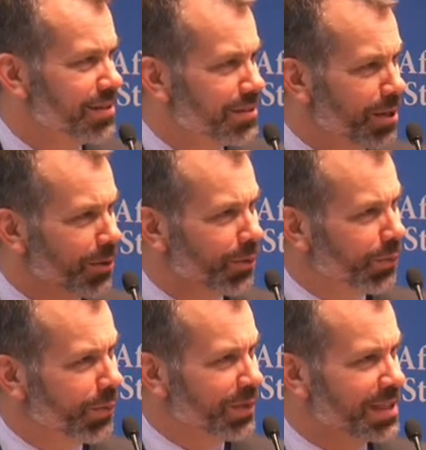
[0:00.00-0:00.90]
So
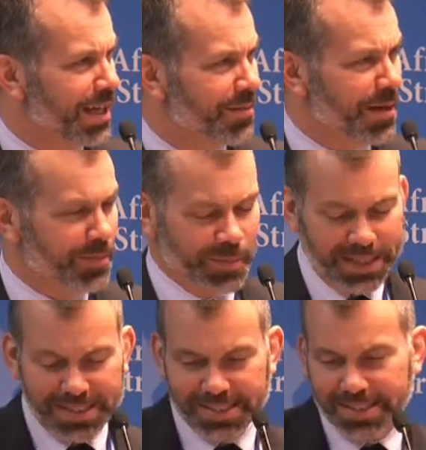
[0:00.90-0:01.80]
when we talk about
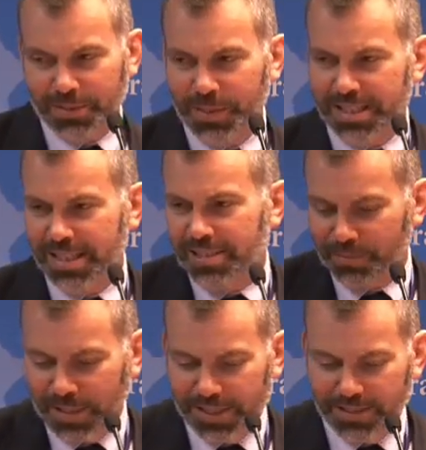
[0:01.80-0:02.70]
means, we teach
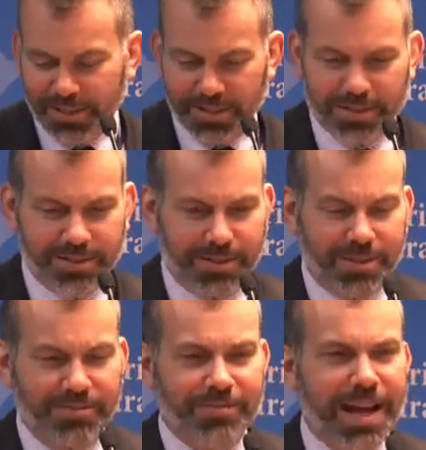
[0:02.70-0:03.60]
means are,
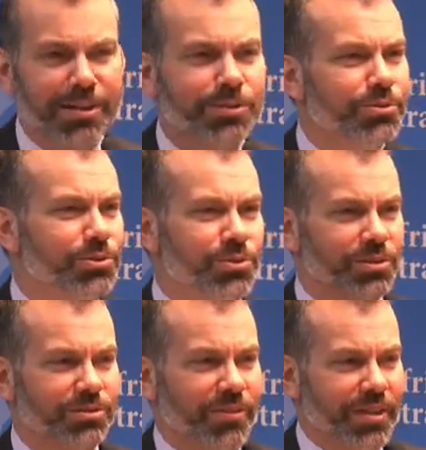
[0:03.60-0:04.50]
are value
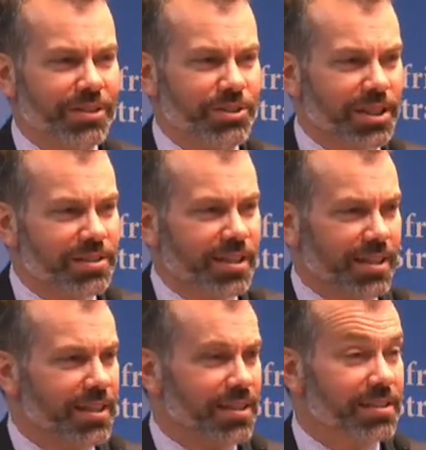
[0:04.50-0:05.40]
neutral. They're just
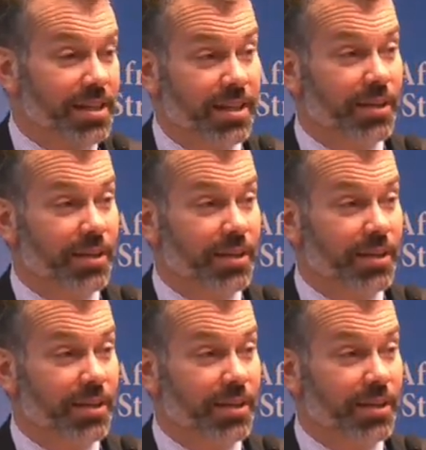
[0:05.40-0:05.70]
things.